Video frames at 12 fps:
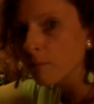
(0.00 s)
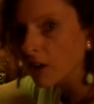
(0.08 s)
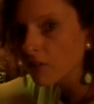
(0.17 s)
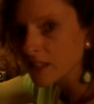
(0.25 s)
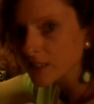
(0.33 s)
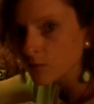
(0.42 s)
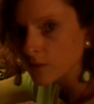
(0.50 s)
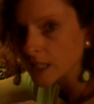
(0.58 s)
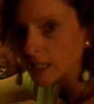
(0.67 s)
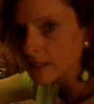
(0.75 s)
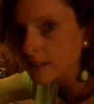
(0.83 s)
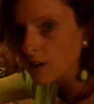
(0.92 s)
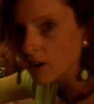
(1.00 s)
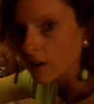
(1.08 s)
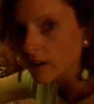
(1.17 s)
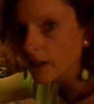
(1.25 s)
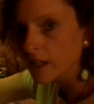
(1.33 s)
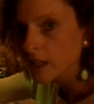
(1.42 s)
about this Phoenix
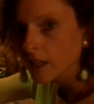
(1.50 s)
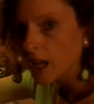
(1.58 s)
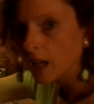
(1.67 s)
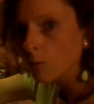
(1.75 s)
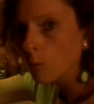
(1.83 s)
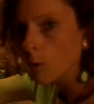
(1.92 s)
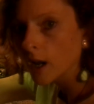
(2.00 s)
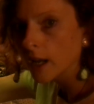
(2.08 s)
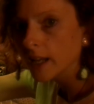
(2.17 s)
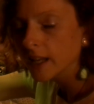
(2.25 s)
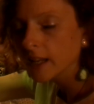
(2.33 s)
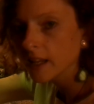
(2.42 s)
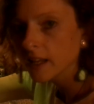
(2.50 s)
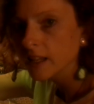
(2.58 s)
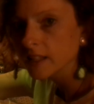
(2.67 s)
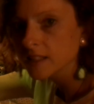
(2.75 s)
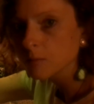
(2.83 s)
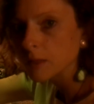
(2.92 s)
card and why
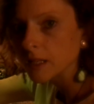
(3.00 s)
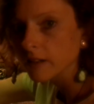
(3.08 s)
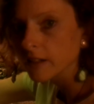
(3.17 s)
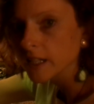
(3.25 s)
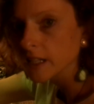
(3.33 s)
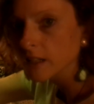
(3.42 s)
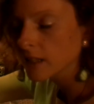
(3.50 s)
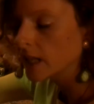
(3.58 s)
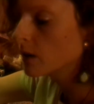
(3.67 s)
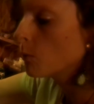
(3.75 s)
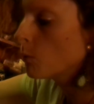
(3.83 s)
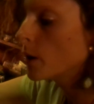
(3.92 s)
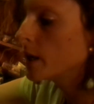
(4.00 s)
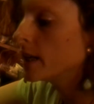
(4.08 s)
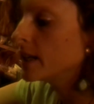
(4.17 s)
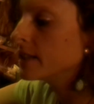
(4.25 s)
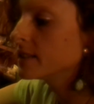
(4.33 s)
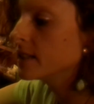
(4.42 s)
it's appearing. Like, what
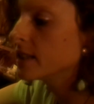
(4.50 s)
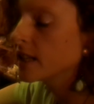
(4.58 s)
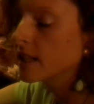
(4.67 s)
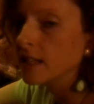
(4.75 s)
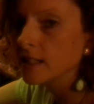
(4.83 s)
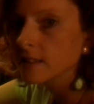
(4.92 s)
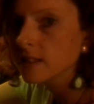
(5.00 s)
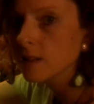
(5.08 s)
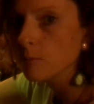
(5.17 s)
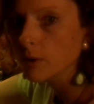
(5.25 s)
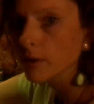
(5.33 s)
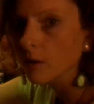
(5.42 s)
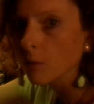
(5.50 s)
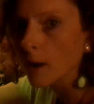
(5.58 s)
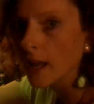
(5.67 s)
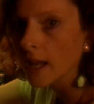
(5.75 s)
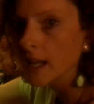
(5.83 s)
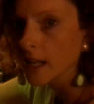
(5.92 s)
is it that needs to burn
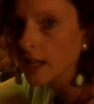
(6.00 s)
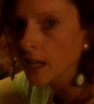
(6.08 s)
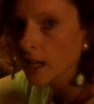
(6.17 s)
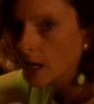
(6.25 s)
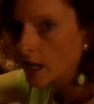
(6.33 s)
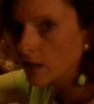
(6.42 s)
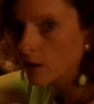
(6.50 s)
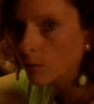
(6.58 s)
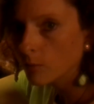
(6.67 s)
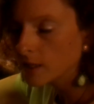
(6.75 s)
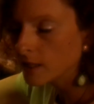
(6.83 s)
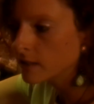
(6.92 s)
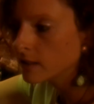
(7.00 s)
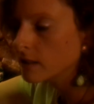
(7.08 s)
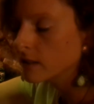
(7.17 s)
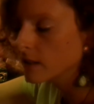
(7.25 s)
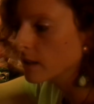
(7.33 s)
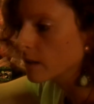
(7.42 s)
away? I know we need
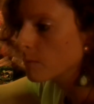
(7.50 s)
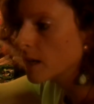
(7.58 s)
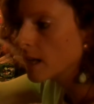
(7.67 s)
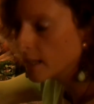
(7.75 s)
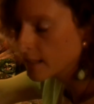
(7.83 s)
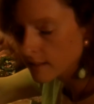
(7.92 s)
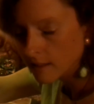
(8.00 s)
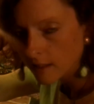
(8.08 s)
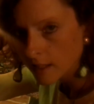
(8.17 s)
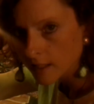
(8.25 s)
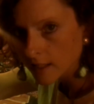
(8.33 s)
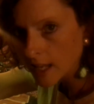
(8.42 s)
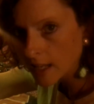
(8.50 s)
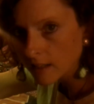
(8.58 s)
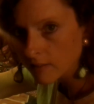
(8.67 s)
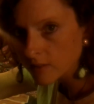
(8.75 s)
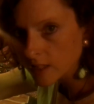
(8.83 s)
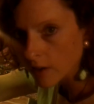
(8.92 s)
to eliminate
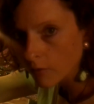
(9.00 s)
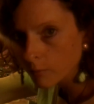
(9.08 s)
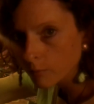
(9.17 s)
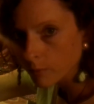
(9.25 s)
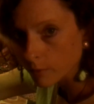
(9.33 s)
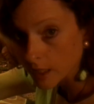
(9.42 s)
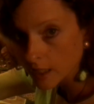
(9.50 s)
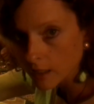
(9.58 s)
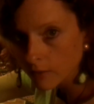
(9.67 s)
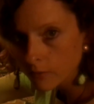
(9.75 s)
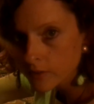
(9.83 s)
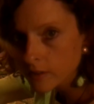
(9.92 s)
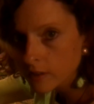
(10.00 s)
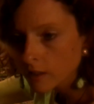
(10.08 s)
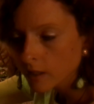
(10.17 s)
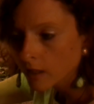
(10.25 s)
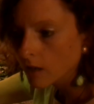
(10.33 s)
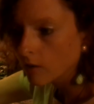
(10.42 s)
negative self-beliefs
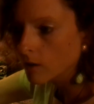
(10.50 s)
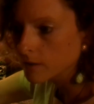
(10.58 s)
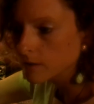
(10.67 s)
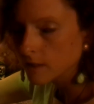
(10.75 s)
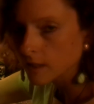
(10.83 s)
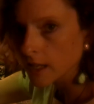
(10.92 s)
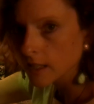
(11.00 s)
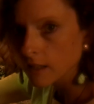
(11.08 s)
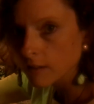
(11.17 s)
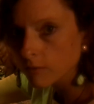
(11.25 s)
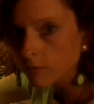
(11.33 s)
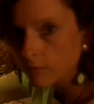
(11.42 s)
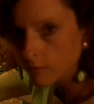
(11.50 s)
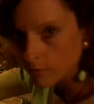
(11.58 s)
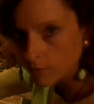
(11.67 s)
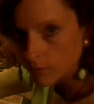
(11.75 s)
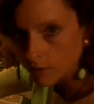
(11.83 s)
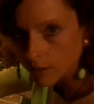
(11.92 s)
or negative
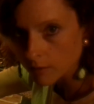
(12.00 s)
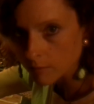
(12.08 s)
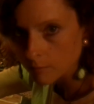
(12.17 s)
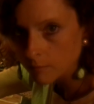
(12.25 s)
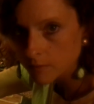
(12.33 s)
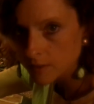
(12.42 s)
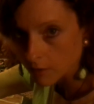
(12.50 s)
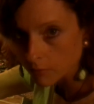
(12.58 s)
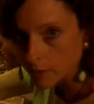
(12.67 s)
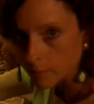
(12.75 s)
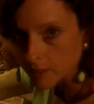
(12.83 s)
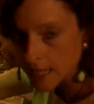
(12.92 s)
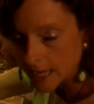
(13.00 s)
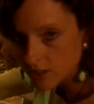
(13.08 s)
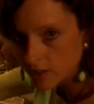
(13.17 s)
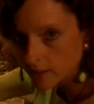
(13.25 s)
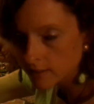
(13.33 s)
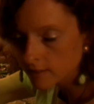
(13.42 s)

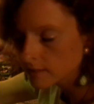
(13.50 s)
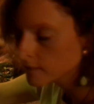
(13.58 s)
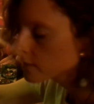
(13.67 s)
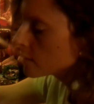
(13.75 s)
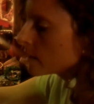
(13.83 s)
self-limitations.